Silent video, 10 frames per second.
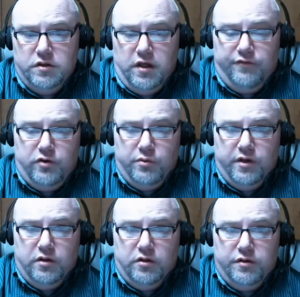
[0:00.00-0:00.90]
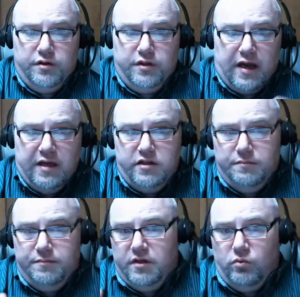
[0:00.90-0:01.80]
if you will, there had to
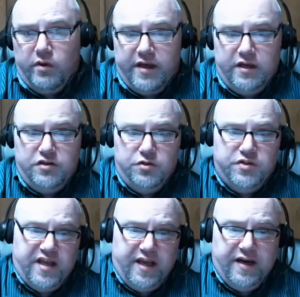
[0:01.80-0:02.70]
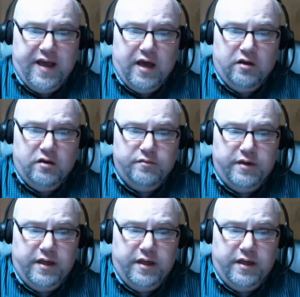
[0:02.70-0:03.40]
be a way to stand out.